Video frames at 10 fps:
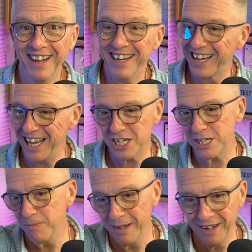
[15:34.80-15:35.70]
catches
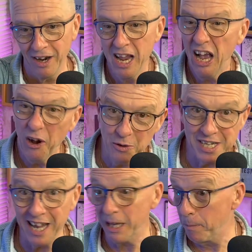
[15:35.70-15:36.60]
him. You know, who's
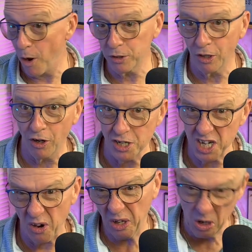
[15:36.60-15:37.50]
and the both the girls are
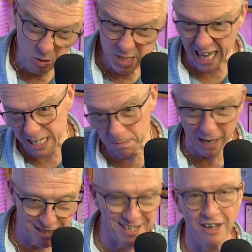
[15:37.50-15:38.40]
going, who's this?
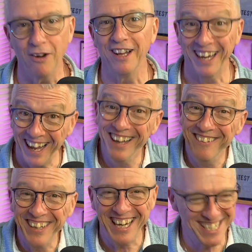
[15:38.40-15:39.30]
You know, like I
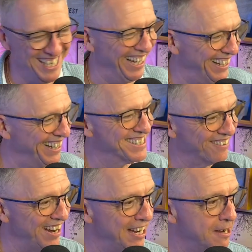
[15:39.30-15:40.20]
love that. That's
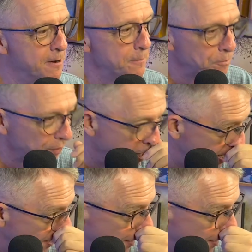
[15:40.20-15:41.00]
great. And